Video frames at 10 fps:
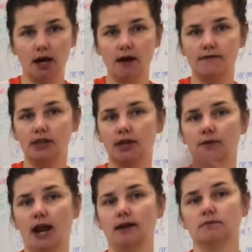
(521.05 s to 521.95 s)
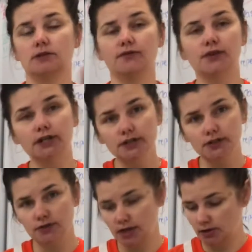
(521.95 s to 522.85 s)
of the liquid items
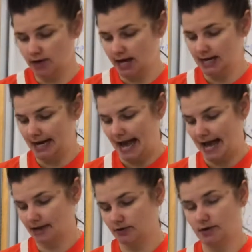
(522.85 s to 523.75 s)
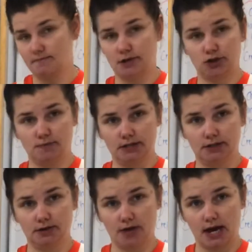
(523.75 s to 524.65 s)
first so that you can get an accurate
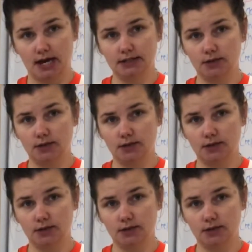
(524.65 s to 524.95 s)
measurement, okay?